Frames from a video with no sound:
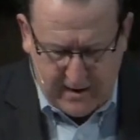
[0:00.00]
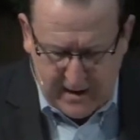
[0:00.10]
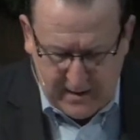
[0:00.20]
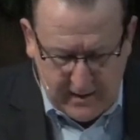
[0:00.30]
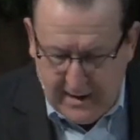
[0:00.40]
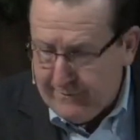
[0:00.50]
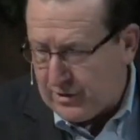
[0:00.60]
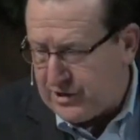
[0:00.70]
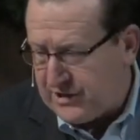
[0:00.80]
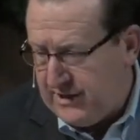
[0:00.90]
And he
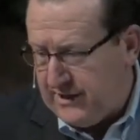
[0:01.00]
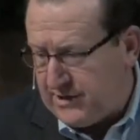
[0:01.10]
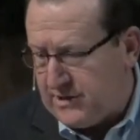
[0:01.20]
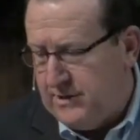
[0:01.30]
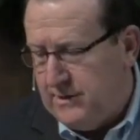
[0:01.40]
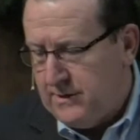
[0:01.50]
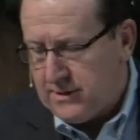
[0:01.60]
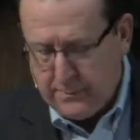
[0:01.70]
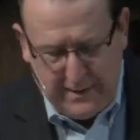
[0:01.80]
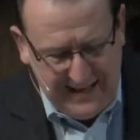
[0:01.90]
never ceased
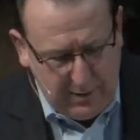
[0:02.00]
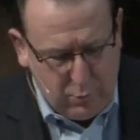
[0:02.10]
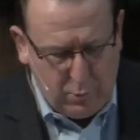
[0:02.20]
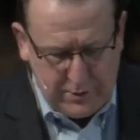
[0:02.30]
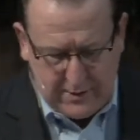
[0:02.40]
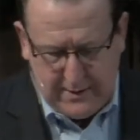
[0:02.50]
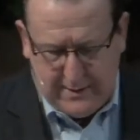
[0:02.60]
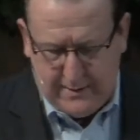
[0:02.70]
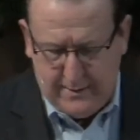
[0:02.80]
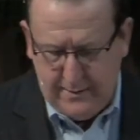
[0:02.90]
to be equal with
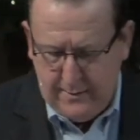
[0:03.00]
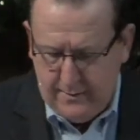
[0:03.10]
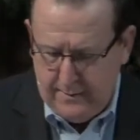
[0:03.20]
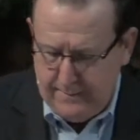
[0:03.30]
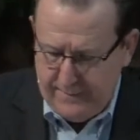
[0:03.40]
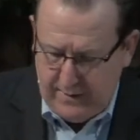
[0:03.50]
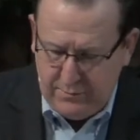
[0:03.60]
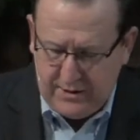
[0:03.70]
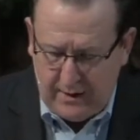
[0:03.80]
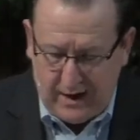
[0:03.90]
God. He
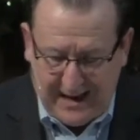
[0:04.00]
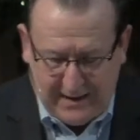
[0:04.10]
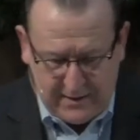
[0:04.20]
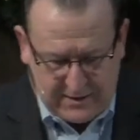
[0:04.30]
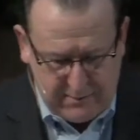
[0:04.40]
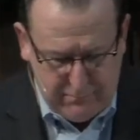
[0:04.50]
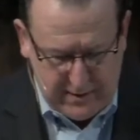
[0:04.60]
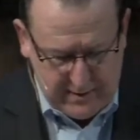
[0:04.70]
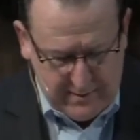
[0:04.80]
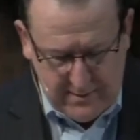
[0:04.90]
was in the likeness of
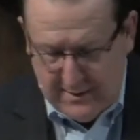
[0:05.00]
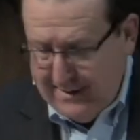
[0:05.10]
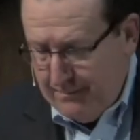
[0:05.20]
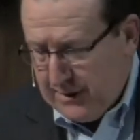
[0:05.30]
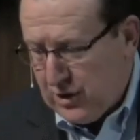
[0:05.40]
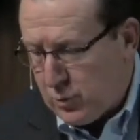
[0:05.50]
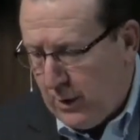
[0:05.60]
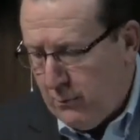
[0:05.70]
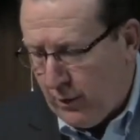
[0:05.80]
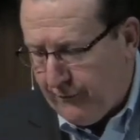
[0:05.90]
men. But there's
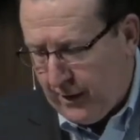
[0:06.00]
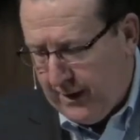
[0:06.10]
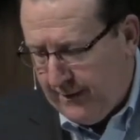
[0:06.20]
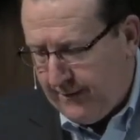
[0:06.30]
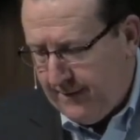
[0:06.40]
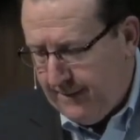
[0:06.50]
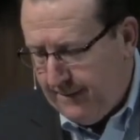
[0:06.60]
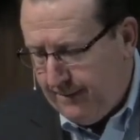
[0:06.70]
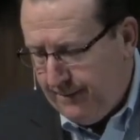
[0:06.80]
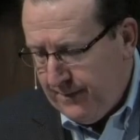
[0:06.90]
one more phrase
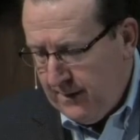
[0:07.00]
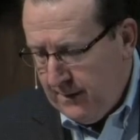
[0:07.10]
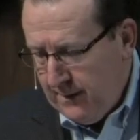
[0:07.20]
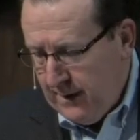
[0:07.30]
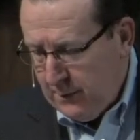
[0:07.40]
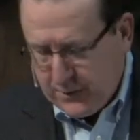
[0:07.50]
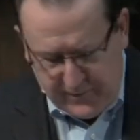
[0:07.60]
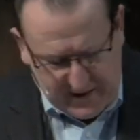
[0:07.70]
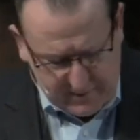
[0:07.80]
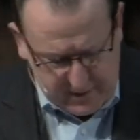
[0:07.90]
he was
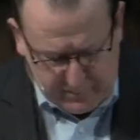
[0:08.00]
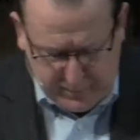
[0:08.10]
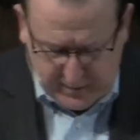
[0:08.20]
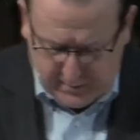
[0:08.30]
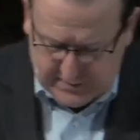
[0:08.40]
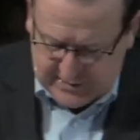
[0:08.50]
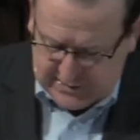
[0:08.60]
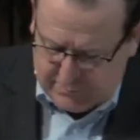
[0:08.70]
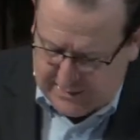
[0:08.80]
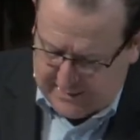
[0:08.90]
found in appearance as
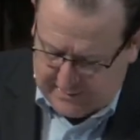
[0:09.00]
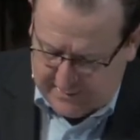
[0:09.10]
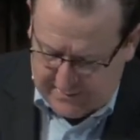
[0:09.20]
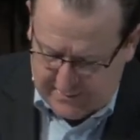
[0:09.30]
a man.